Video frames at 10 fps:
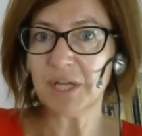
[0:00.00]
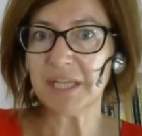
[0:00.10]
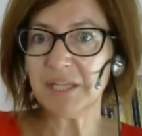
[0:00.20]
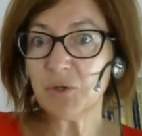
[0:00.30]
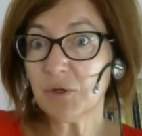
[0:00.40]

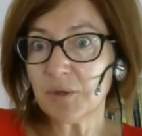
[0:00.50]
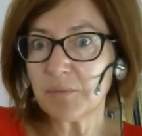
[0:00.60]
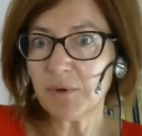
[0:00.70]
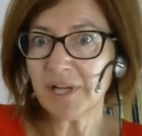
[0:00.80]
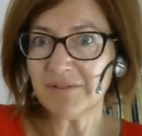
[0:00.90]
In
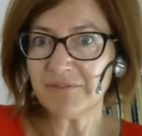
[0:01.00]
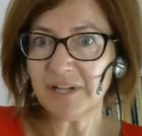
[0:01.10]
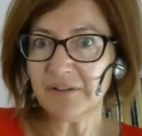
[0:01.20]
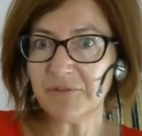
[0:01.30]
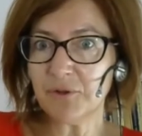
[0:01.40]
Europe, we have
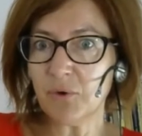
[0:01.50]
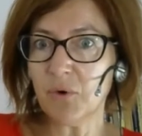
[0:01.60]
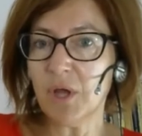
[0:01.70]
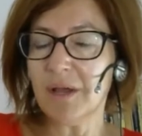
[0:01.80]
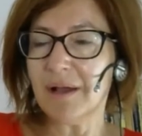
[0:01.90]
very few.